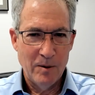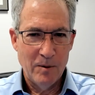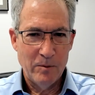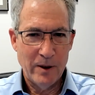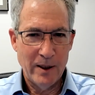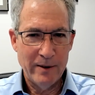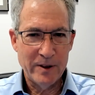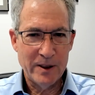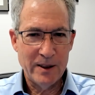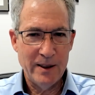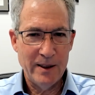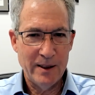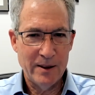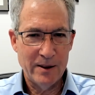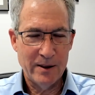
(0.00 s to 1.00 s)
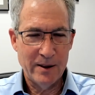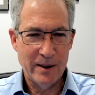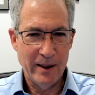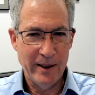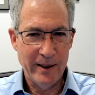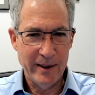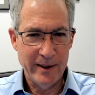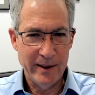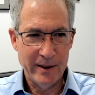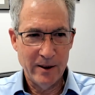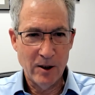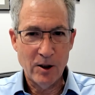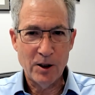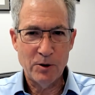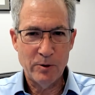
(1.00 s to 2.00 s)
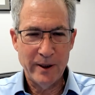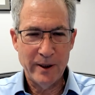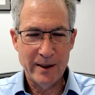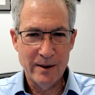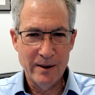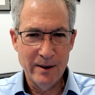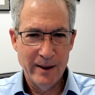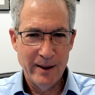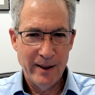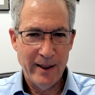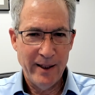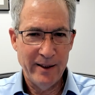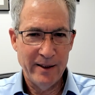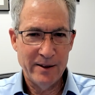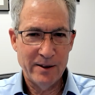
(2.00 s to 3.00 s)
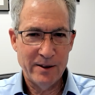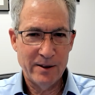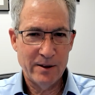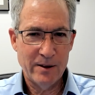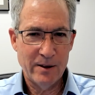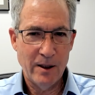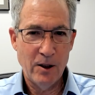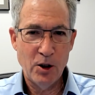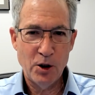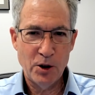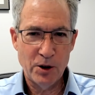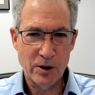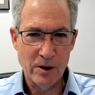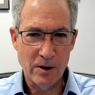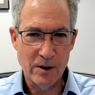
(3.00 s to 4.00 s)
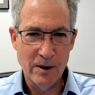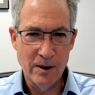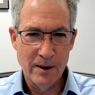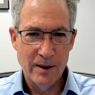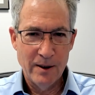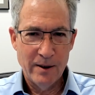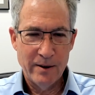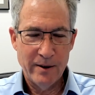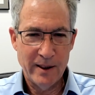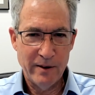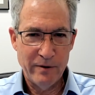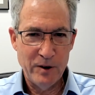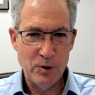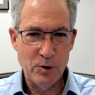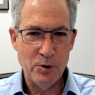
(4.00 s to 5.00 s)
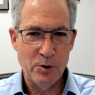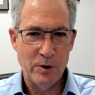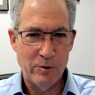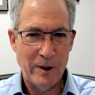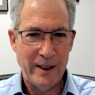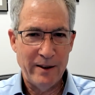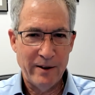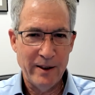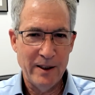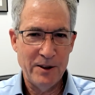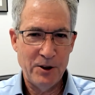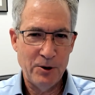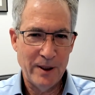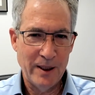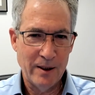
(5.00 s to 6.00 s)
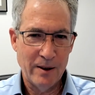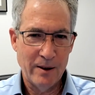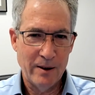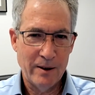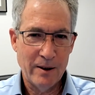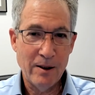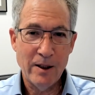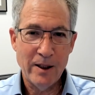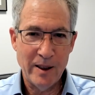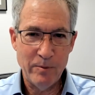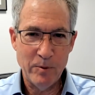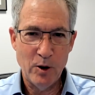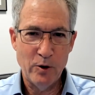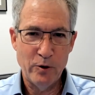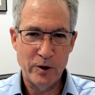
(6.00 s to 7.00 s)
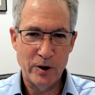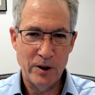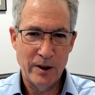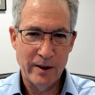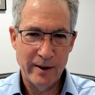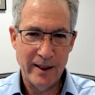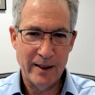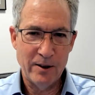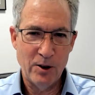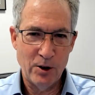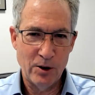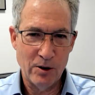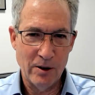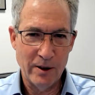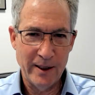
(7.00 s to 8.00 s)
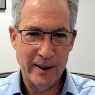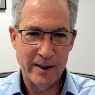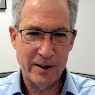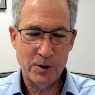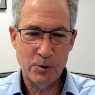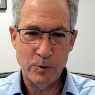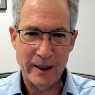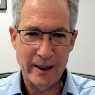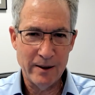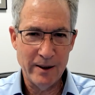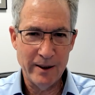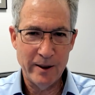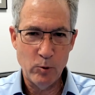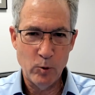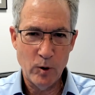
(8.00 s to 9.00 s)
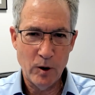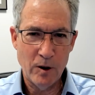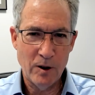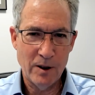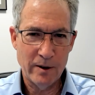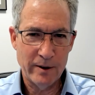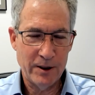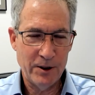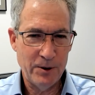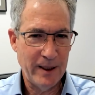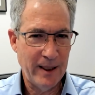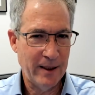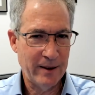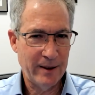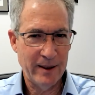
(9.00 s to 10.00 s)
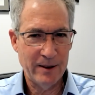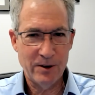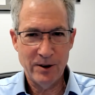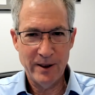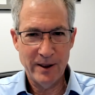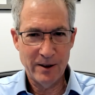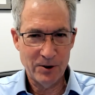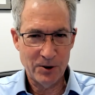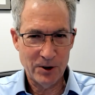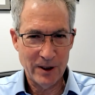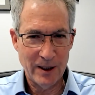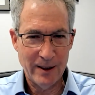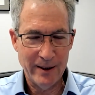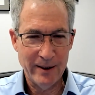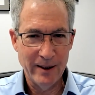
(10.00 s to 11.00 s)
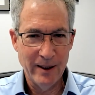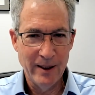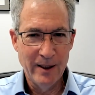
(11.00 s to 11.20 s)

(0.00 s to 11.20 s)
Privacy is a guardrail and it's a hurdle that if you do the right things, you can climb over that hurdle. It's rarely a wall that you can't get to the other side.